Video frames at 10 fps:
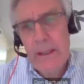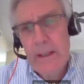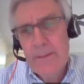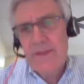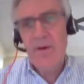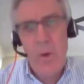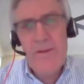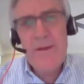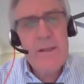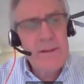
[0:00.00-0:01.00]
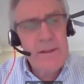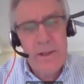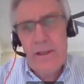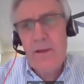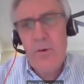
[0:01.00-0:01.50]
but the one thing that they'll
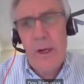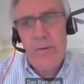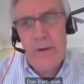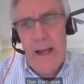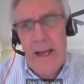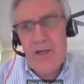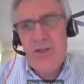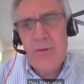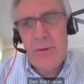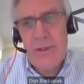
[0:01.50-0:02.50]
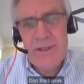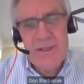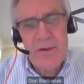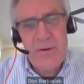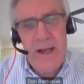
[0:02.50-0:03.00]
get a quick reaction on is
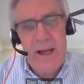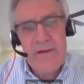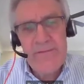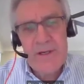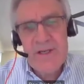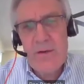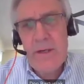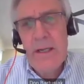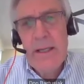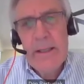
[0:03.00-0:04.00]
the graphics. So,